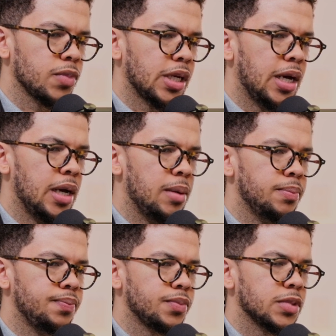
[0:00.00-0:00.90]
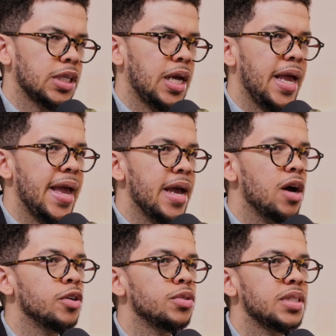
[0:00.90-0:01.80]
air
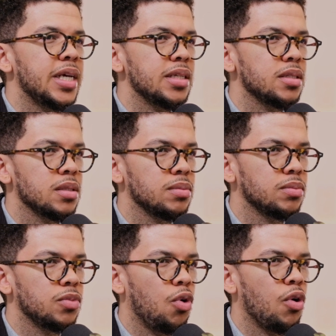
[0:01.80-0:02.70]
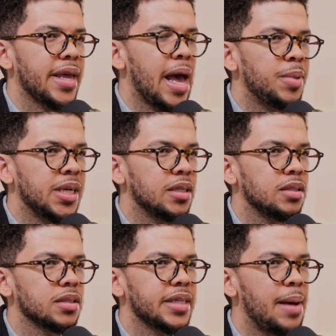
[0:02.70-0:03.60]
hostess or
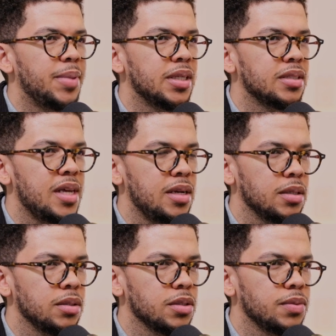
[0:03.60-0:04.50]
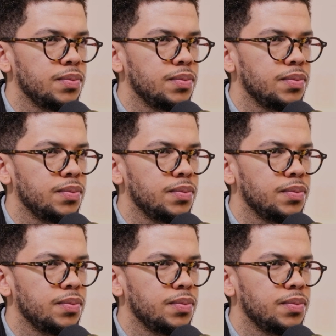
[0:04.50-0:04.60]
cabin attendant